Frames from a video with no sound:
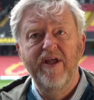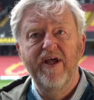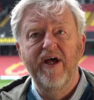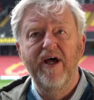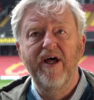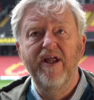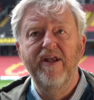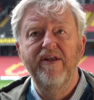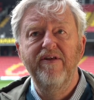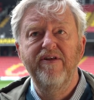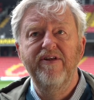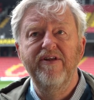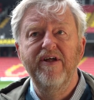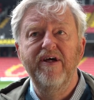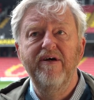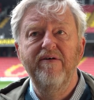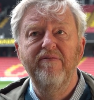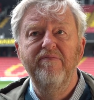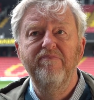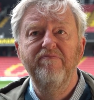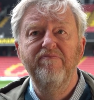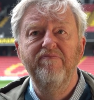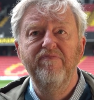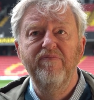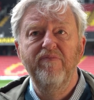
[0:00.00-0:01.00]
And
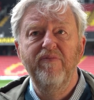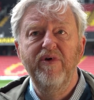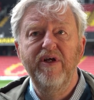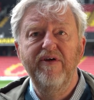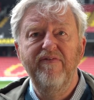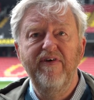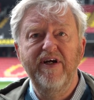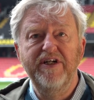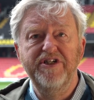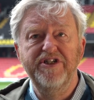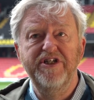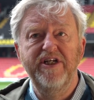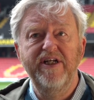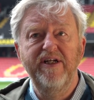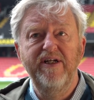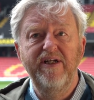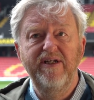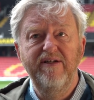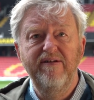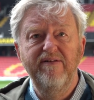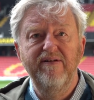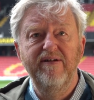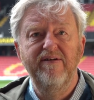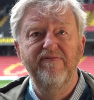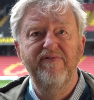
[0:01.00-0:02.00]
eventually
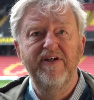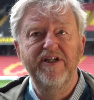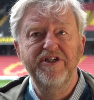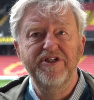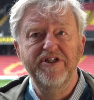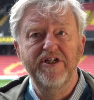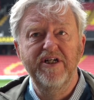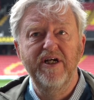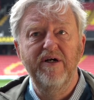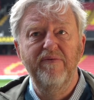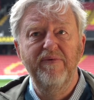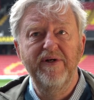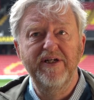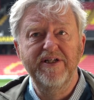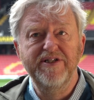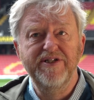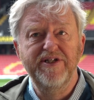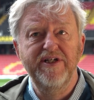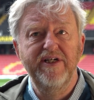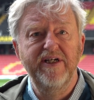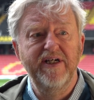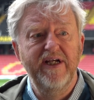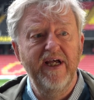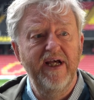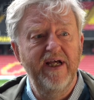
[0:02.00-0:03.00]
I went to
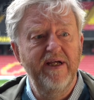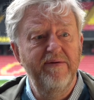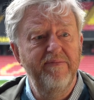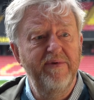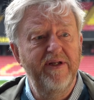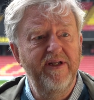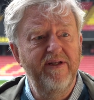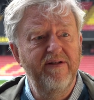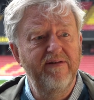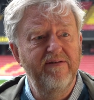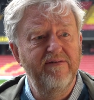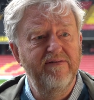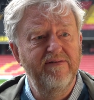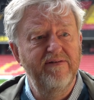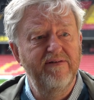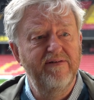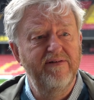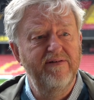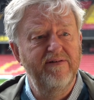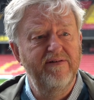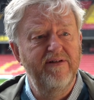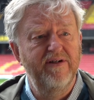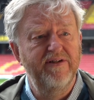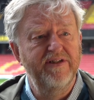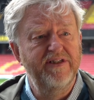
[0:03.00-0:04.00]
see a game in
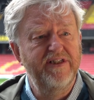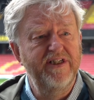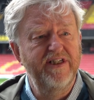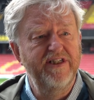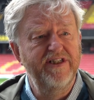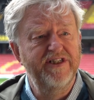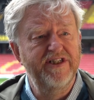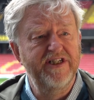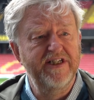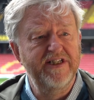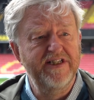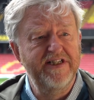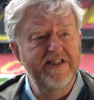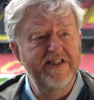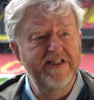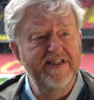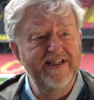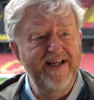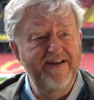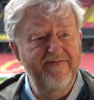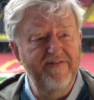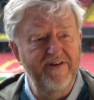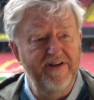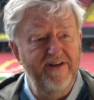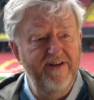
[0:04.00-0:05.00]

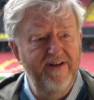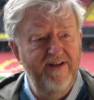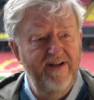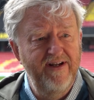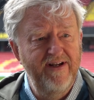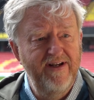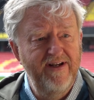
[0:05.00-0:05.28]
1967.